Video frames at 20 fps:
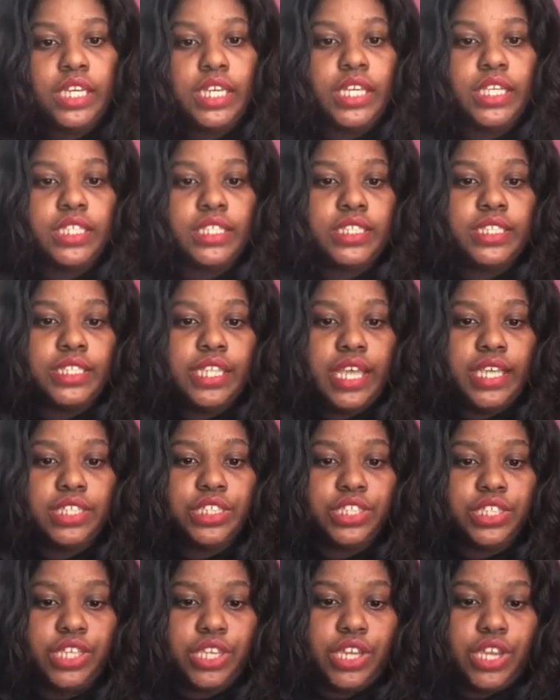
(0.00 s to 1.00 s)
says
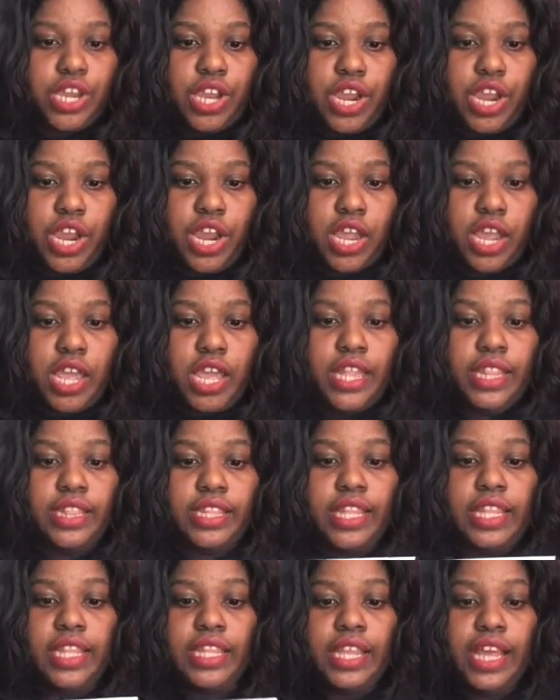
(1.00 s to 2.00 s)
here,
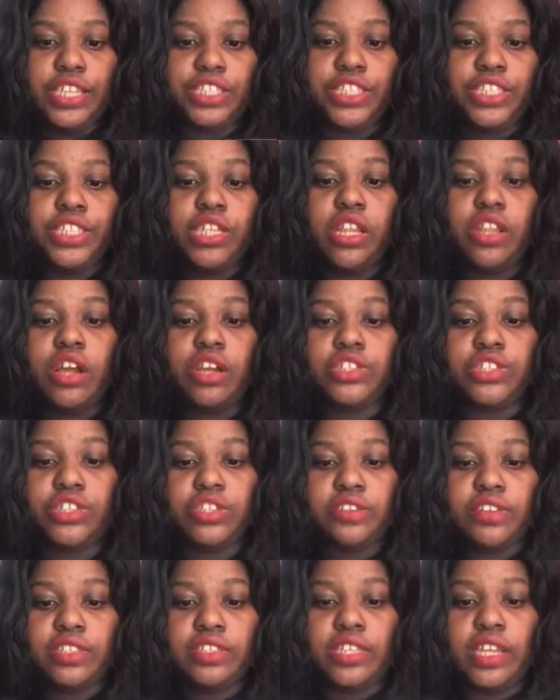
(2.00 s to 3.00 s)
Lilly Lashes, a
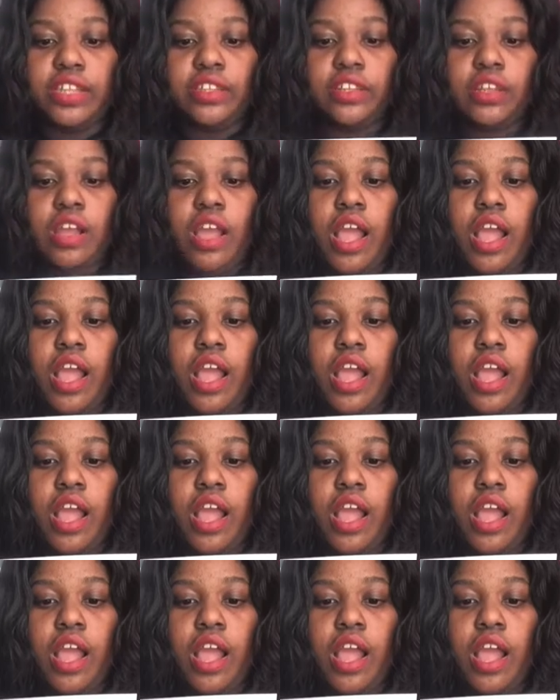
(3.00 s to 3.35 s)
luxurious and